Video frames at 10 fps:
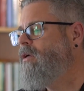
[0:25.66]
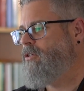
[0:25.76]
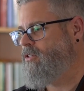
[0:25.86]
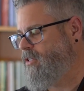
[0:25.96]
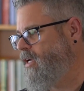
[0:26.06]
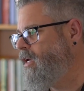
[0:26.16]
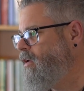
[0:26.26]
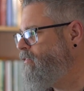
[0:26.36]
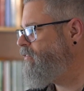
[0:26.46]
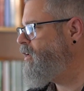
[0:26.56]
to say
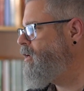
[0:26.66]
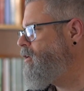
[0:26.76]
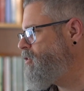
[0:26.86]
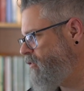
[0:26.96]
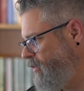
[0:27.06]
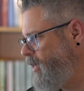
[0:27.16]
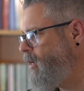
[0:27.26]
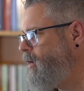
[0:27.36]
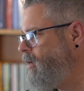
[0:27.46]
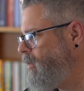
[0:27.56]
fair's
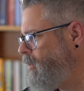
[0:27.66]
fair,